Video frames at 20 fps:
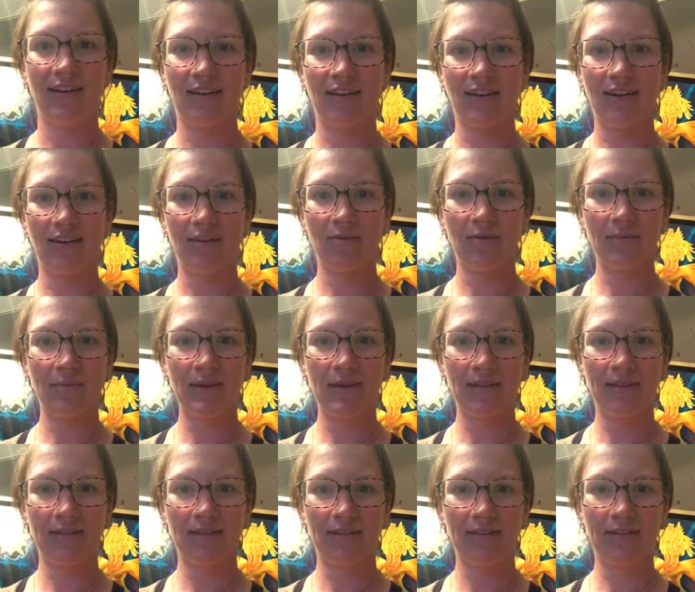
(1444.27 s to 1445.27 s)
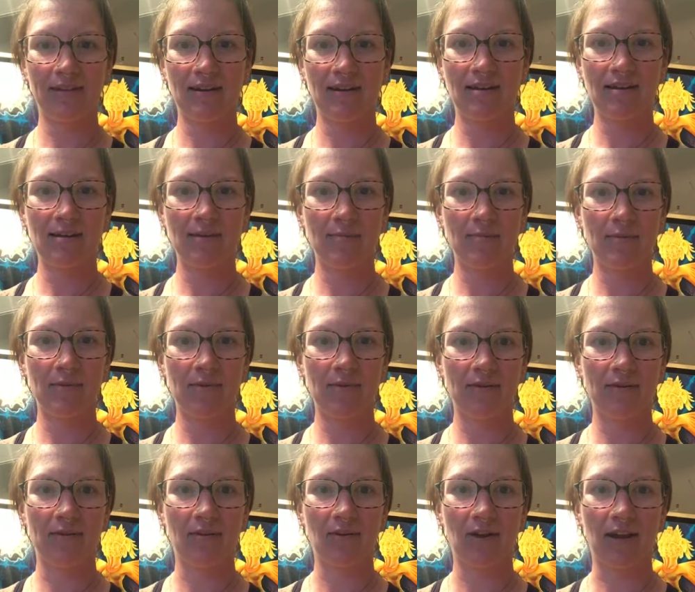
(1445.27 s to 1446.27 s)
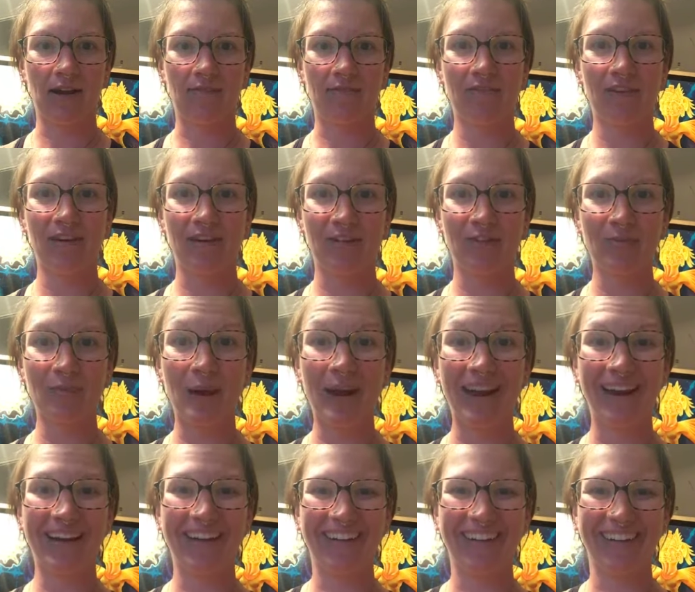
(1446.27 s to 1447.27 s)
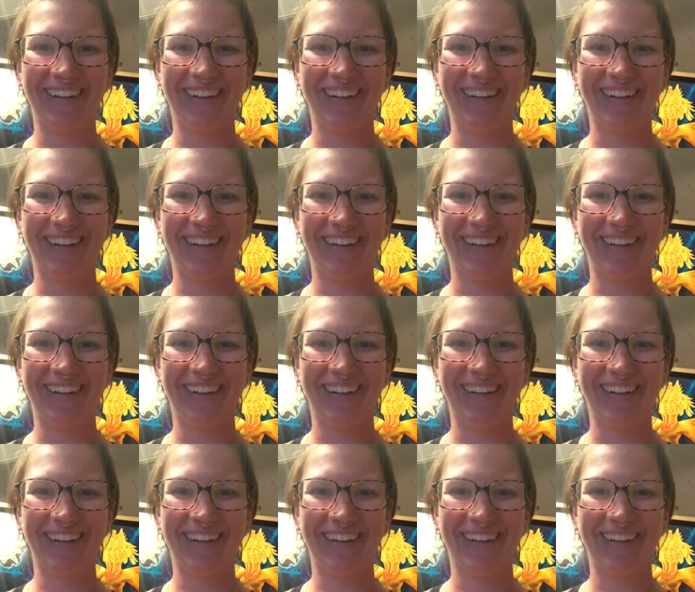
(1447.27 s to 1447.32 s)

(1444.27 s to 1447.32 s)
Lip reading: How do I make it stop? Okay, finish. Bye.